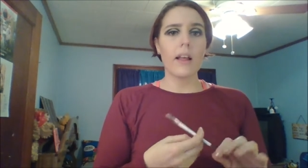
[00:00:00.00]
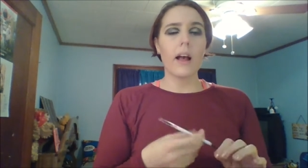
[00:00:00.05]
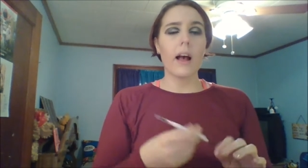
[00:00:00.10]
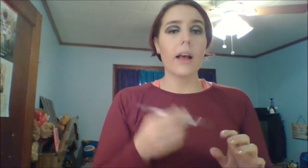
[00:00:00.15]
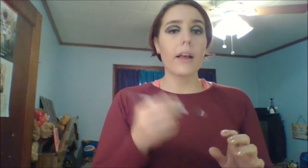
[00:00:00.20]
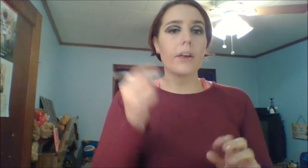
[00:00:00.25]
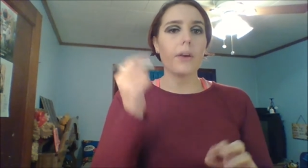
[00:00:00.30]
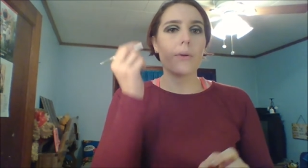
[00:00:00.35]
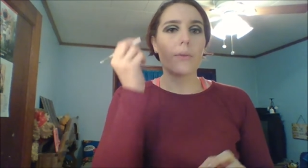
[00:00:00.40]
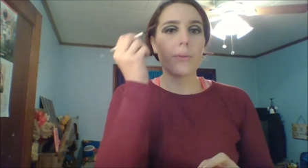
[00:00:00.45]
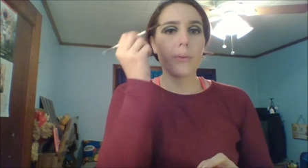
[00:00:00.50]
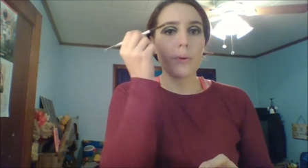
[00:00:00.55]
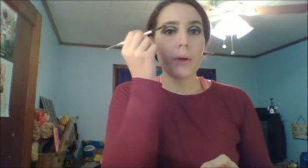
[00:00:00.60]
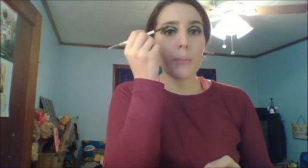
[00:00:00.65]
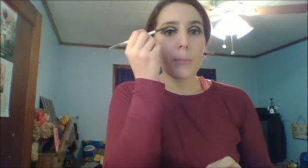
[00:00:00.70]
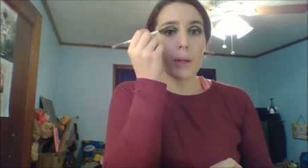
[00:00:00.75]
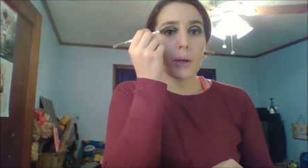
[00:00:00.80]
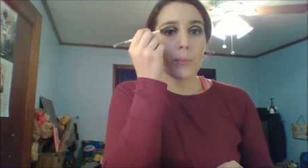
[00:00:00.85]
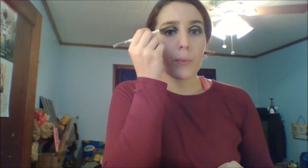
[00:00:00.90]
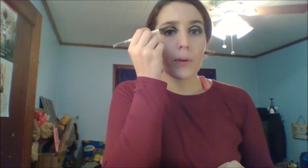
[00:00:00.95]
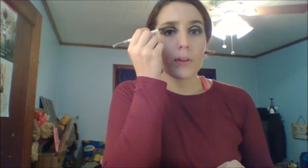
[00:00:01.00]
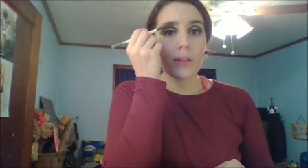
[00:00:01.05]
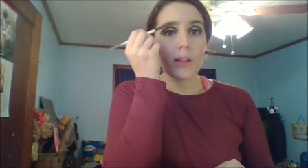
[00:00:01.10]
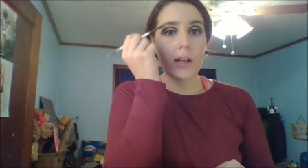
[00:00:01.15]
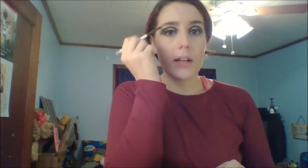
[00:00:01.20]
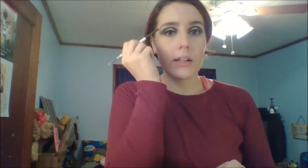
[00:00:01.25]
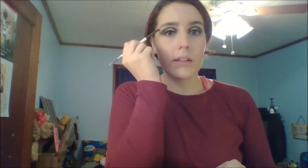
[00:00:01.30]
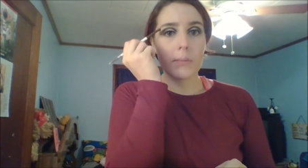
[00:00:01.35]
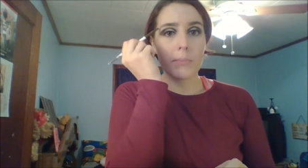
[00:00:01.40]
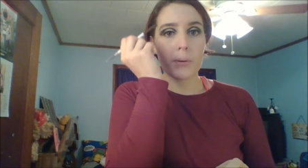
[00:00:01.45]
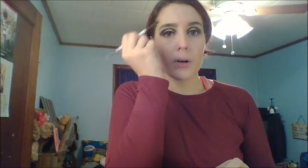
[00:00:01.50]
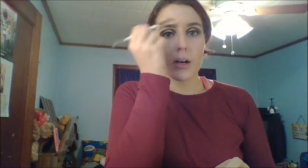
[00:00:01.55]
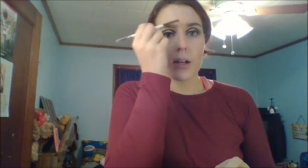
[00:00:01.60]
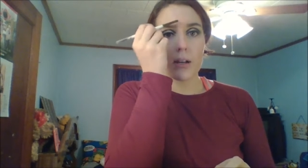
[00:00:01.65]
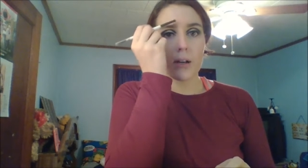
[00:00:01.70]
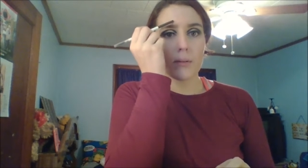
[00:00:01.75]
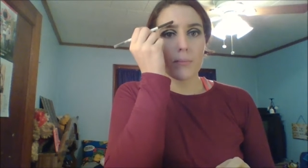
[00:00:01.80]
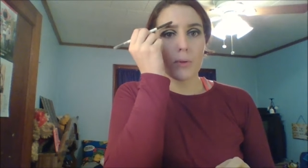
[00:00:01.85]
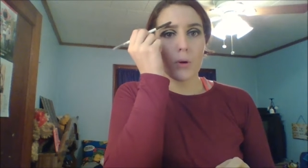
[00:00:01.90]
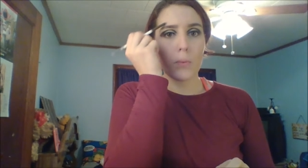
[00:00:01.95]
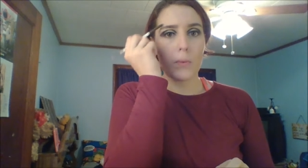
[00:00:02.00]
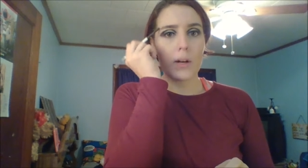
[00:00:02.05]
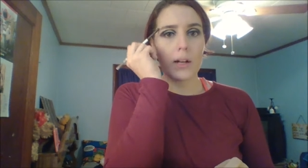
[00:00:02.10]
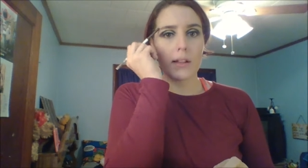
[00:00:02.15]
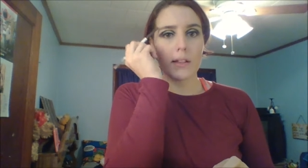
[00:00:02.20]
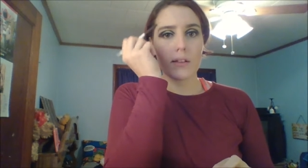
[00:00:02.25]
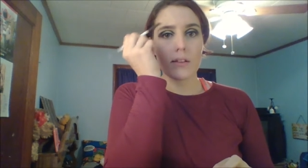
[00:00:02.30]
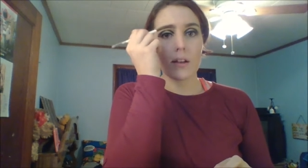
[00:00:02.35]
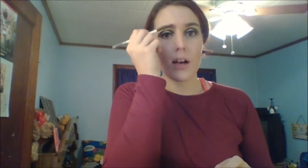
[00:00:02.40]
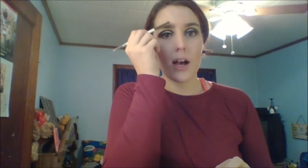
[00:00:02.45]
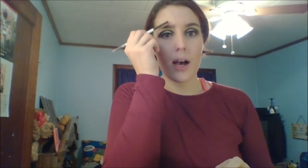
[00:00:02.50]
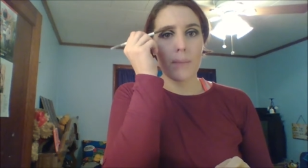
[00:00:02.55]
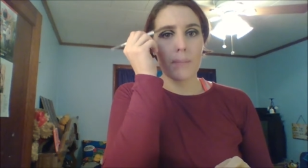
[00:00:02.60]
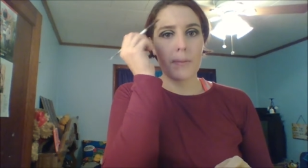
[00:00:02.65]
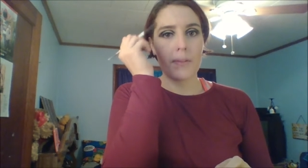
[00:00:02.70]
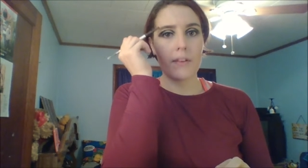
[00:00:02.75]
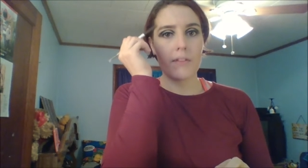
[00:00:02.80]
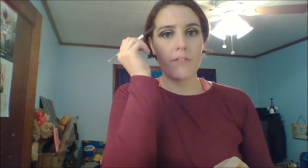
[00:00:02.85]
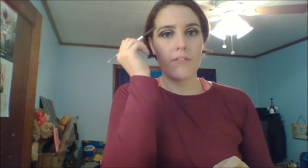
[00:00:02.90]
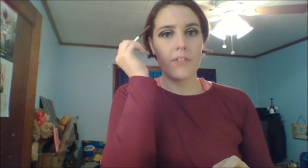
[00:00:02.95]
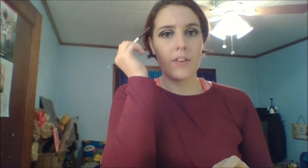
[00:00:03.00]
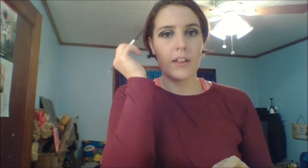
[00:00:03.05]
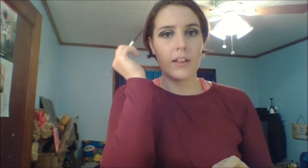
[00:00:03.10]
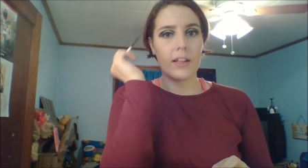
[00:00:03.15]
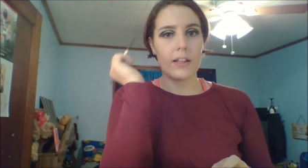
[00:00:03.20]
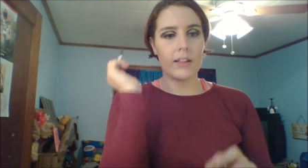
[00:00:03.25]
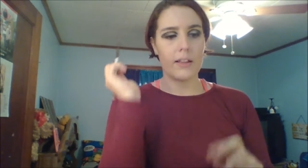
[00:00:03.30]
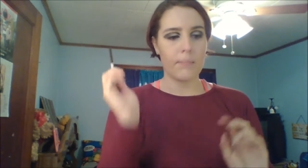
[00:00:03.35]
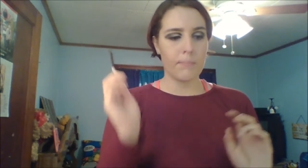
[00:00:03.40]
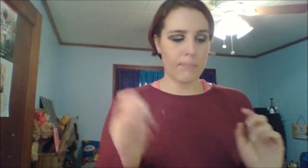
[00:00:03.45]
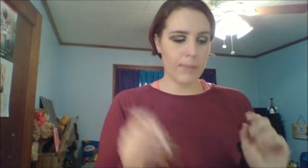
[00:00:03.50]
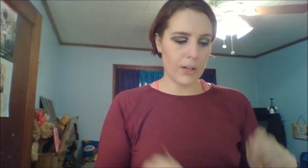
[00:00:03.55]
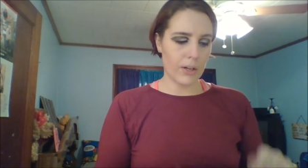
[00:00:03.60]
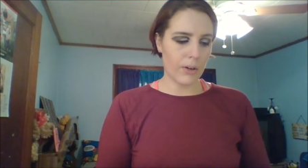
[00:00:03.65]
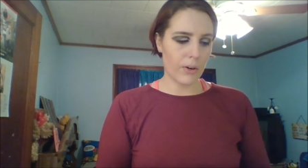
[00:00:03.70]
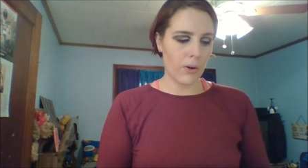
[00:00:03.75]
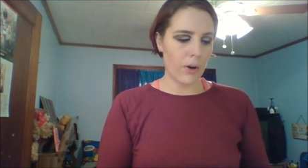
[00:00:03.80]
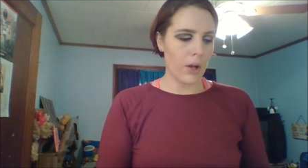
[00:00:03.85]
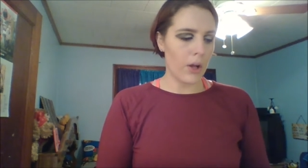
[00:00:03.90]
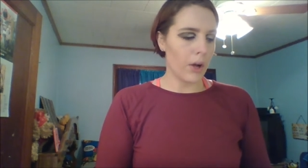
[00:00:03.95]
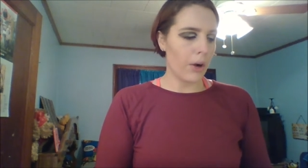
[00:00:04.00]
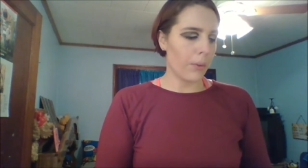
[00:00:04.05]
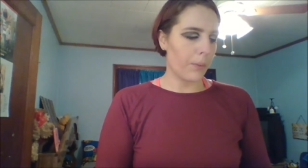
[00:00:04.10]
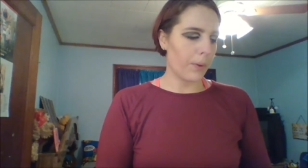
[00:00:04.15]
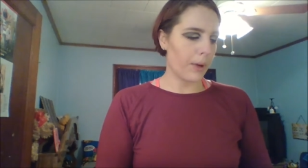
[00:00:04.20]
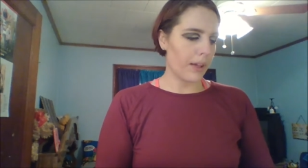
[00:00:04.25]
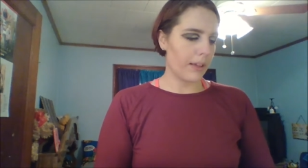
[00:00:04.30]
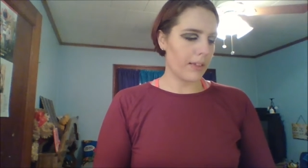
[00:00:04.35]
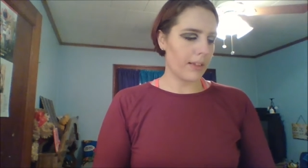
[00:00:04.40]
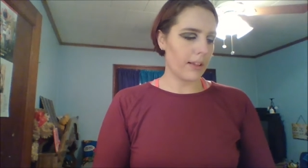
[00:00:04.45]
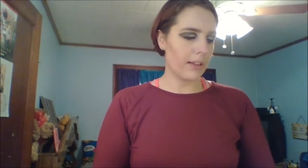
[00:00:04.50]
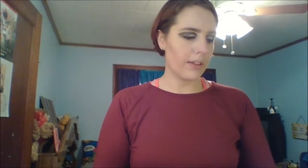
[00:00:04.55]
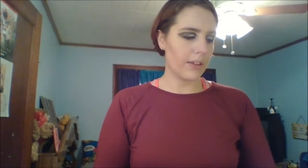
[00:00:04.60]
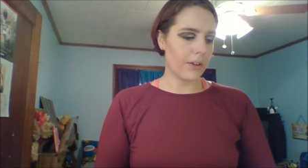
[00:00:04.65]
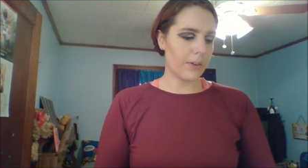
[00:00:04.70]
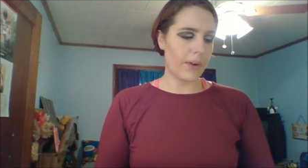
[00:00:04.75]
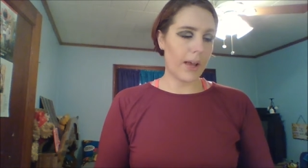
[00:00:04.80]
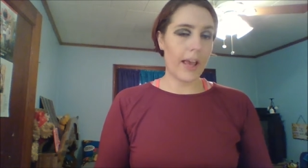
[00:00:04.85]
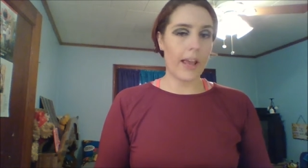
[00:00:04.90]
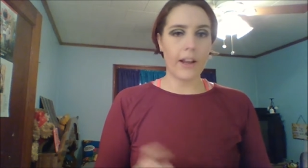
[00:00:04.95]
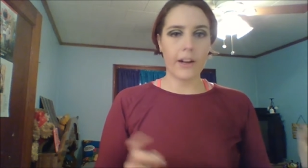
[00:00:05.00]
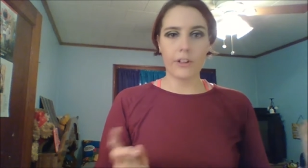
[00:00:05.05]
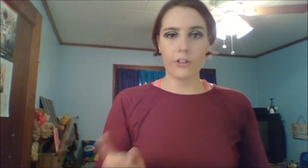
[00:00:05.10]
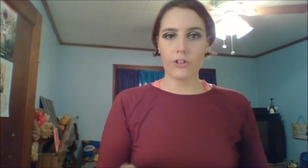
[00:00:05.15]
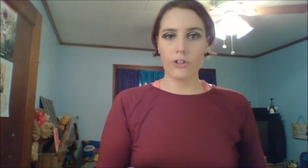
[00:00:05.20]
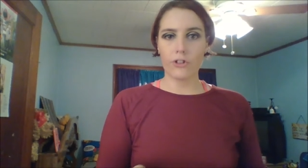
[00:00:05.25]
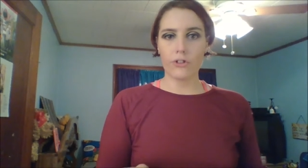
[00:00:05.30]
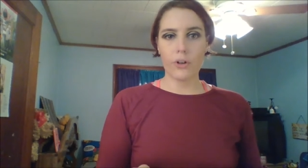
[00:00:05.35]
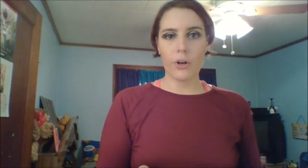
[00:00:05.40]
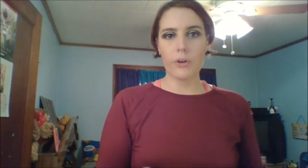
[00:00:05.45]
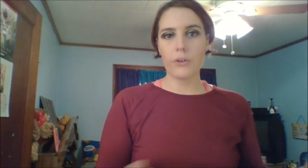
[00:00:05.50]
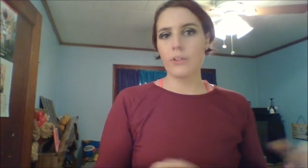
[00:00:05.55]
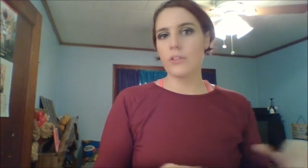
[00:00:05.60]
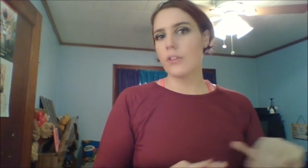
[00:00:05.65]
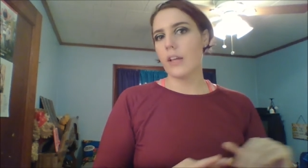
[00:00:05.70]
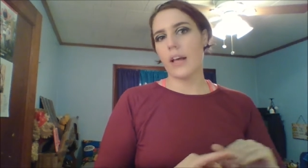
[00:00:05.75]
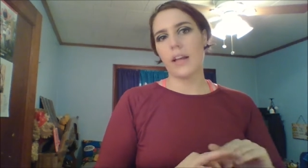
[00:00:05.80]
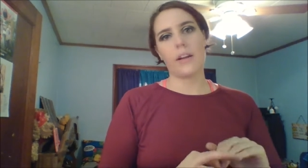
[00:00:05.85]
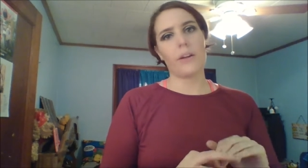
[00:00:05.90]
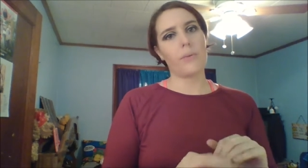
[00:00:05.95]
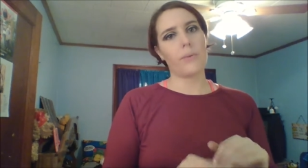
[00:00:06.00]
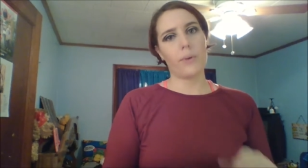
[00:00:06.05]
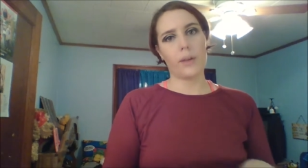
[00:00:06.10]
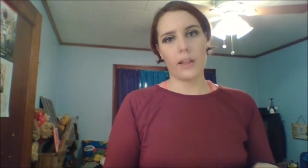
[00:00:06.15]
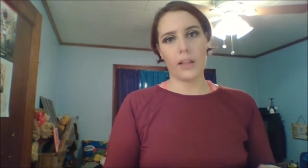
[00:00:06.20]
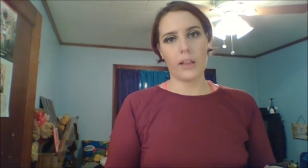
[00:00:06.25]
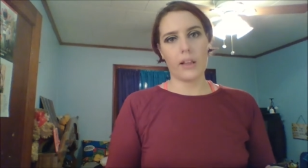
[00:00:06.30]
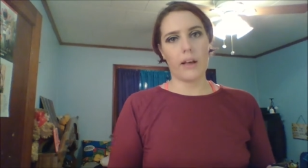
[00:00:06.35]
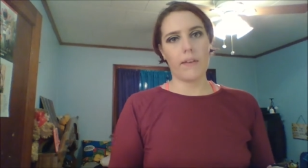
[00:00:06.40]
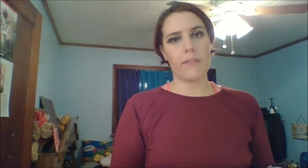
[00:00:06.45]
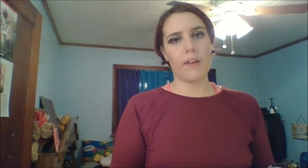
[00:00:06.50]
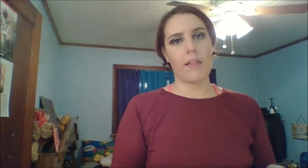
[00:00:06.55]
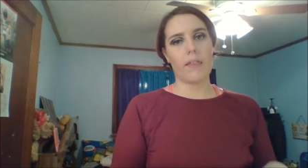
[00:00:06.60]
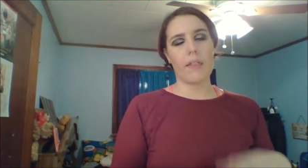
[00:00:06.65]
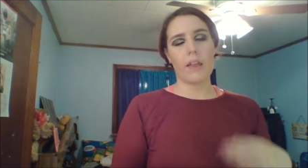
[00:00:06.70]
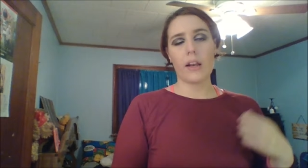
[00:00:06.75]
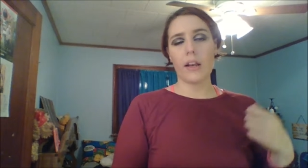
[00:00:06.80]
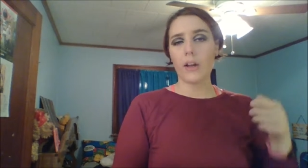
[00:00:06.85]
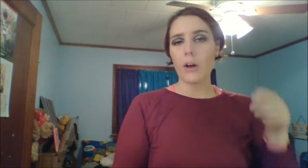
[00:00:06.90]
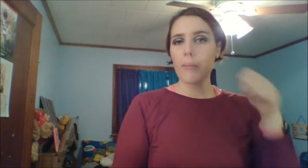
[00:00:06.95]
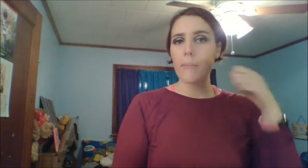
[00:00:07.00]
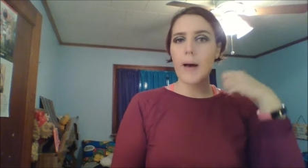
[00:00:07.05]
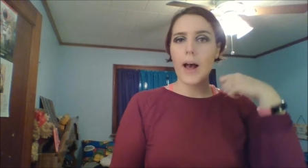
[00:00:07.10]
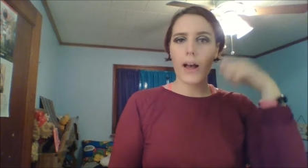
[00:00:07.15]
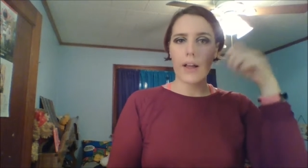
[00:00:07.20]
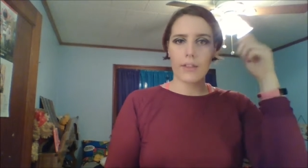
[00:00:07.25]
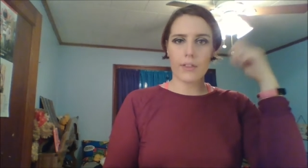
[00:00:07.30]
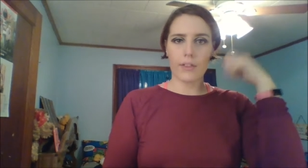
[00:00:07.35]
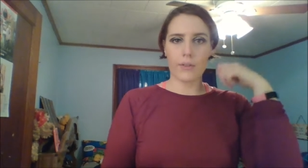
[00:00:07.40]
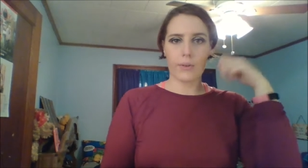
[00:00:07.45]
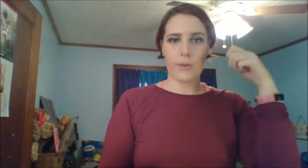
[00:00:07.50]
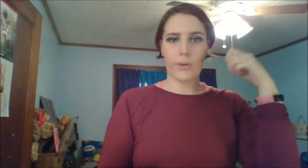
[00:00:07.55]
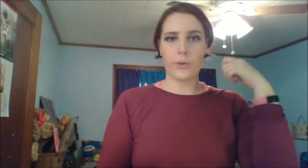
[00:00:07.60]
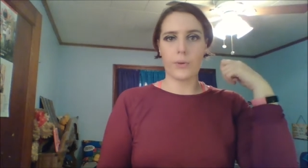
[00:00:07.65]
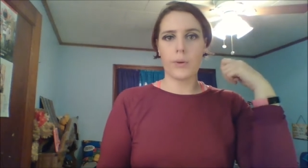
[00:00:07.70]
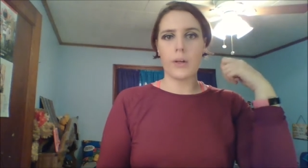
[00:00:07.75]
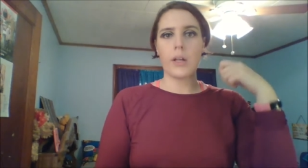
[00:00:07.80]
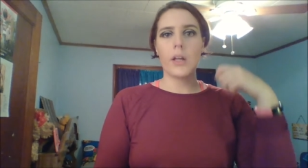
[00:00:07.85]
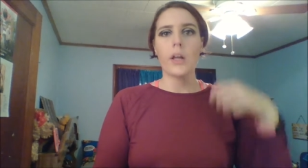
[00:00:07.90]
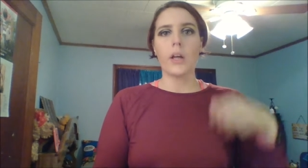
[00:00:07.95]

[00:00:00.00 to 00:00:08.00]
I go through, I make one line at the bottom, one at the top, and then fill in the middle with little hair strokes, and I really love it. And then I go back through